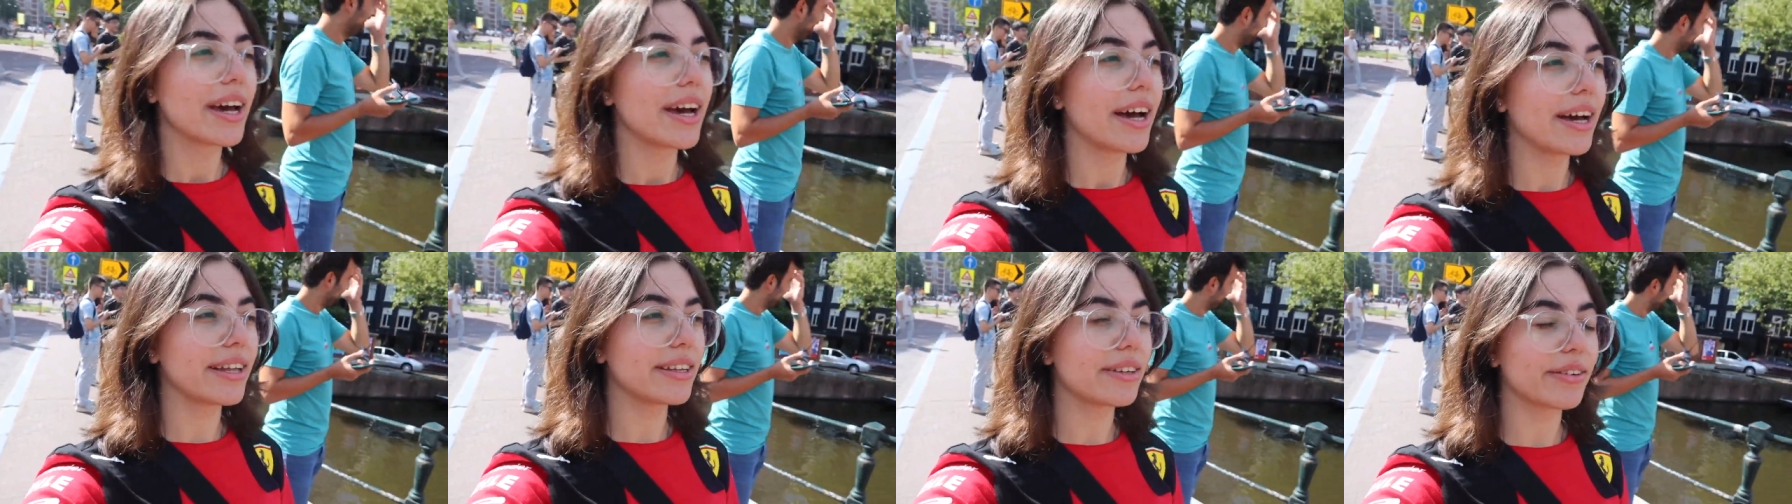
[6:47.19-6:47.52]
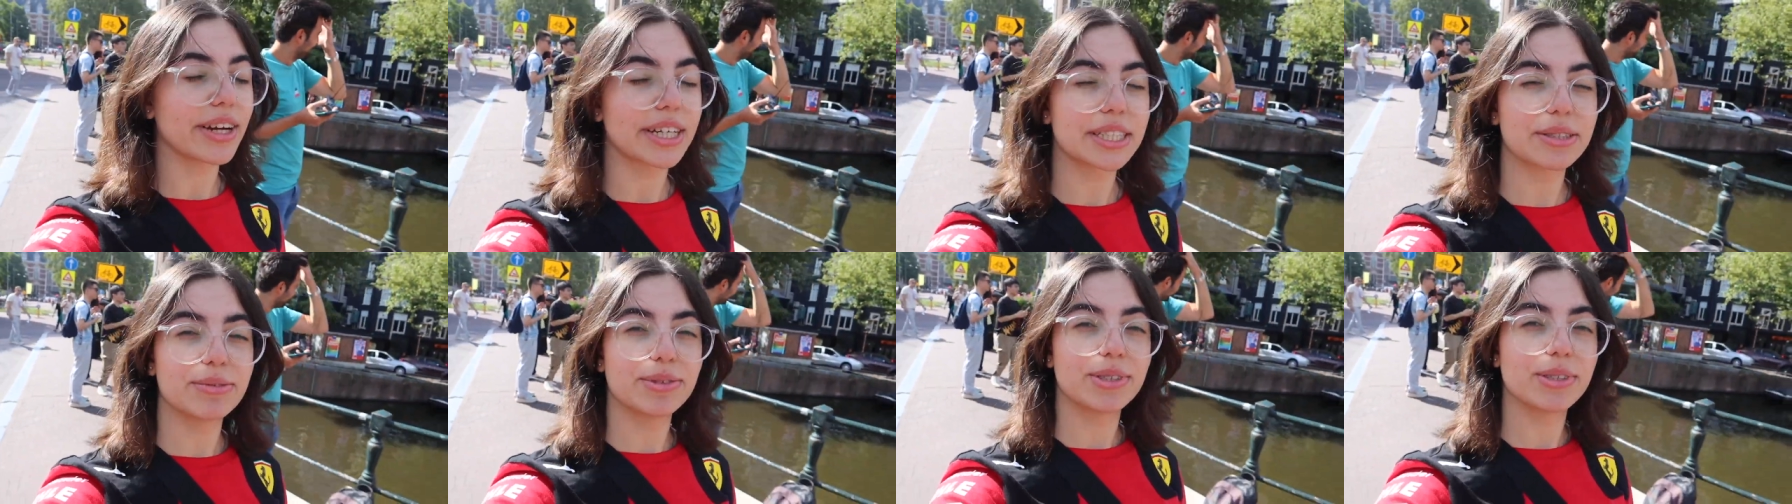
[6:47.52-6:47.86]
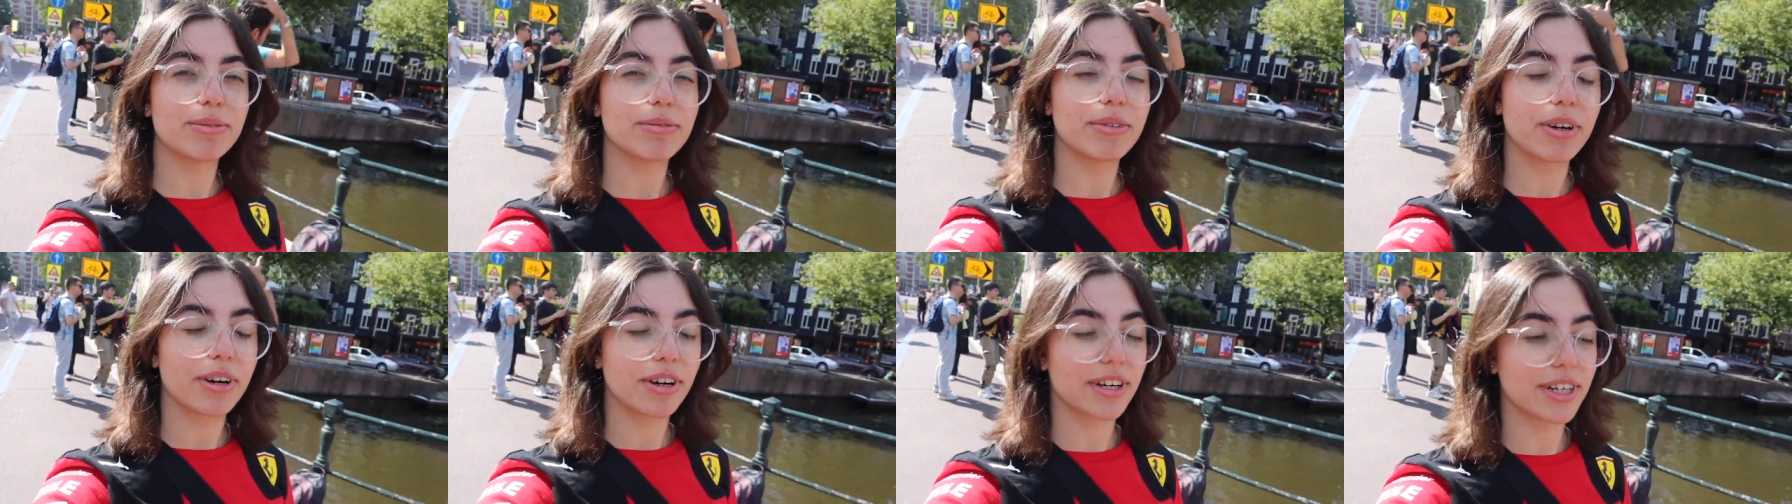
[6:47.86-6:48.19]
at the
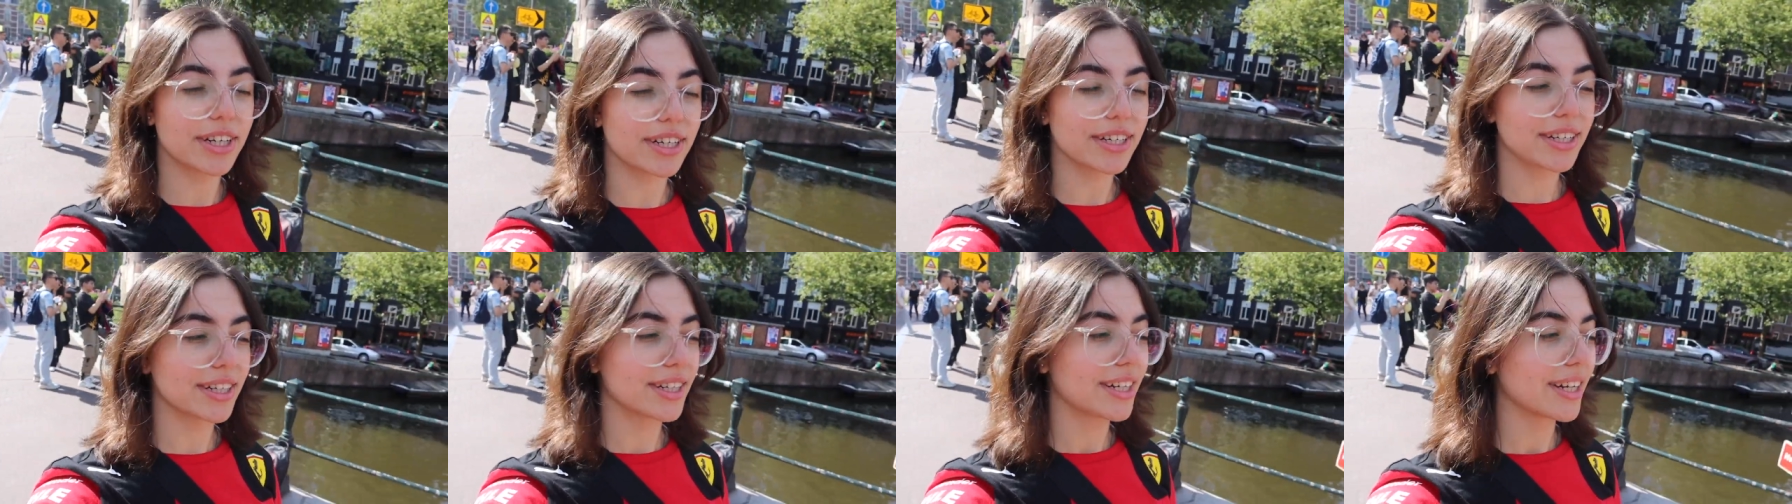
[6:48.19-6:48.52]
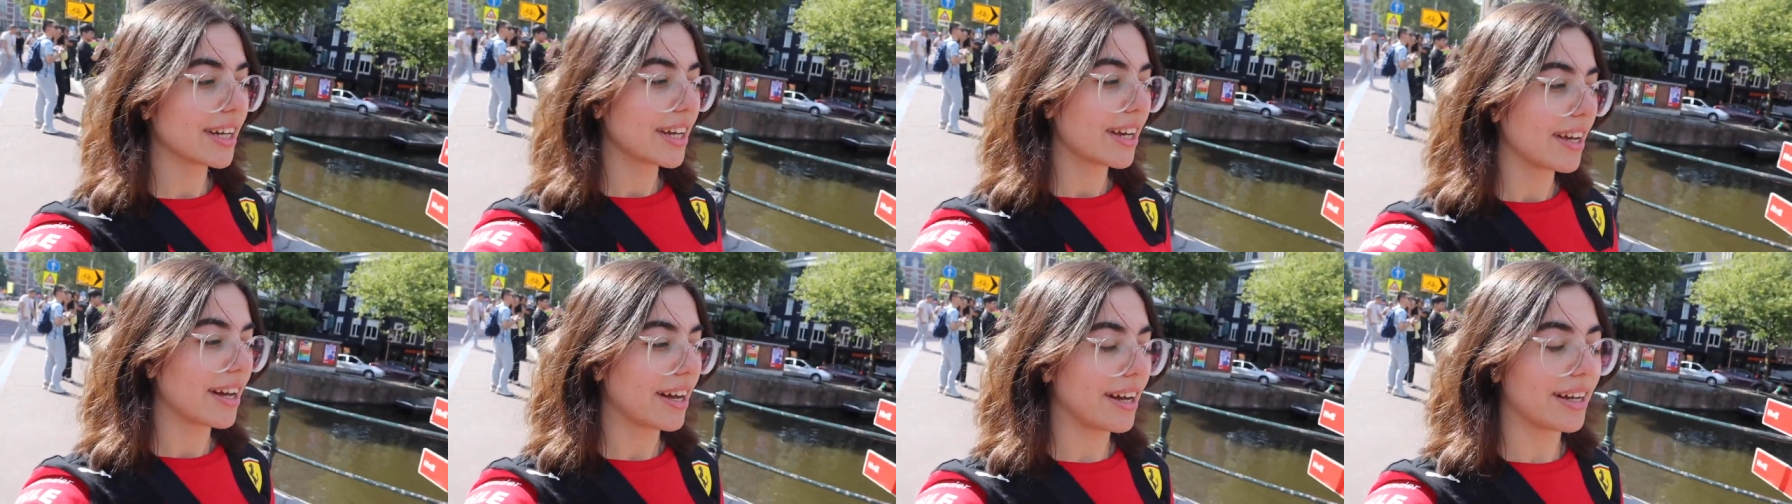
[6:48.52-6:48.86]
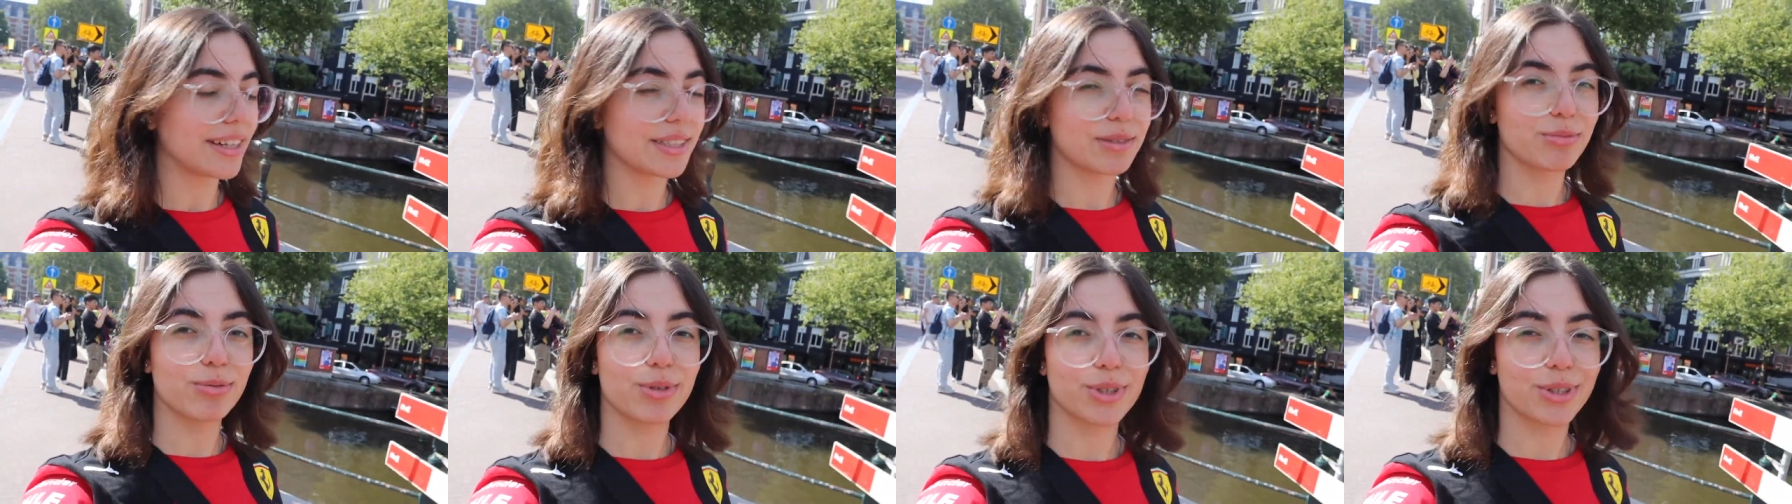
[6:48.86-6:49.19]
Rijksmuseum Garden
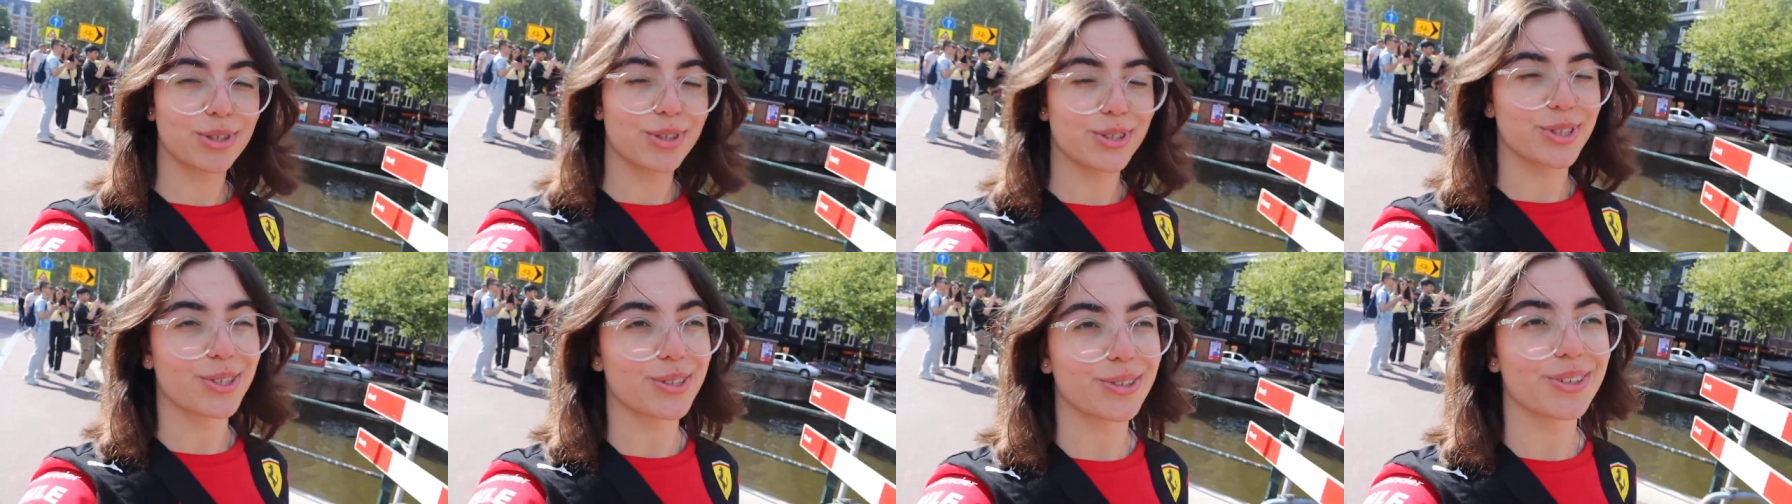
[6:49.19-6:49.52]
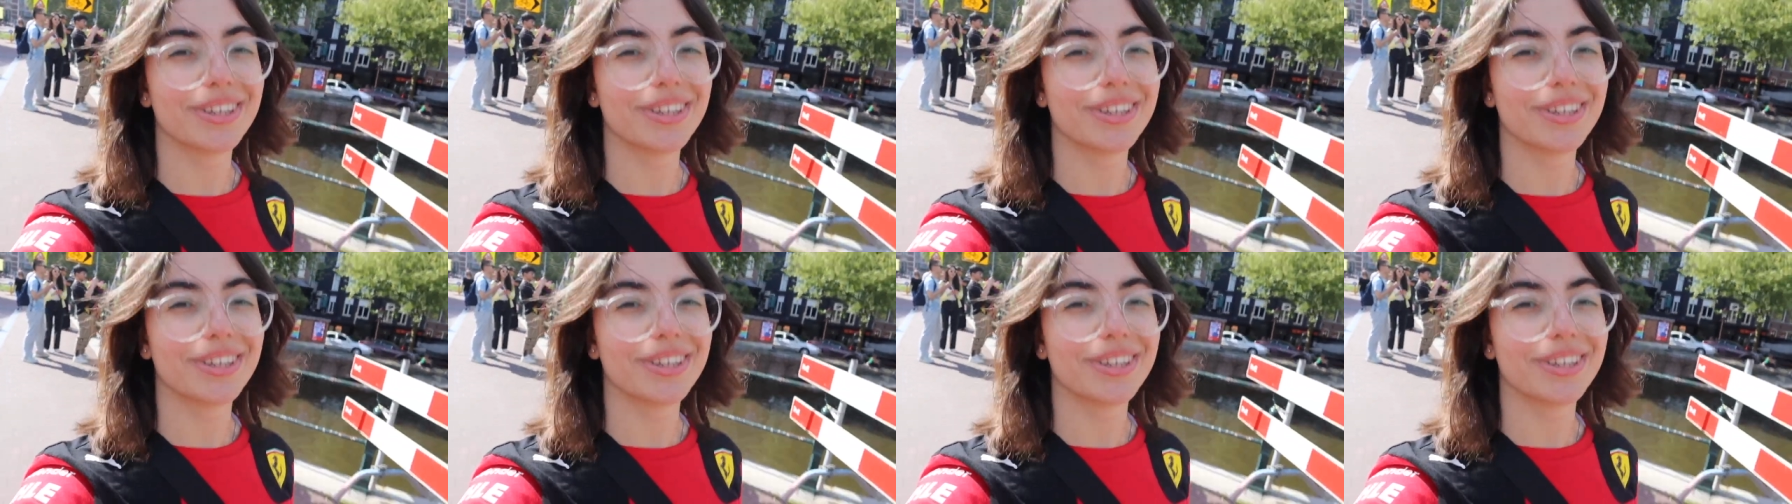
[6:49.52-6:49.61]
as per usual.